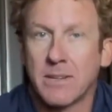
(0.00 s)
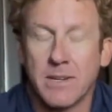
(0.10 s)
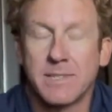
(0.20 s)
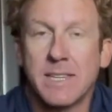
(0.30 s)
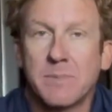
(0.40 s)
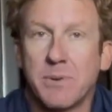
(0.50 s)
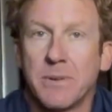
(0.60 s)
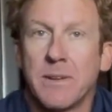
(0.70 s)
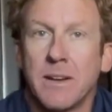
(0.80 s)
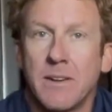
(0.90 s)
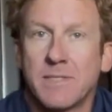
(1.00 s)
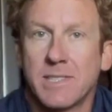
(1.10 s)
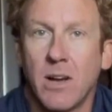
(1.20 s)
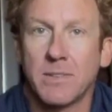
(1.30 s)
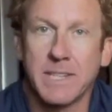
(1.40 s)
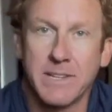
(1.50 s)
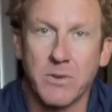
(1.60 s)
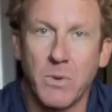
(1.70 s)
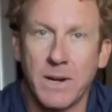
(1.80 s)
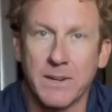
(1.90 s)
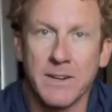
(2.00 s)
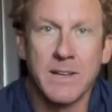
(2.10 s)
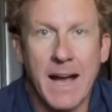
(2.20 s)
or a teaspoon of salt in your water.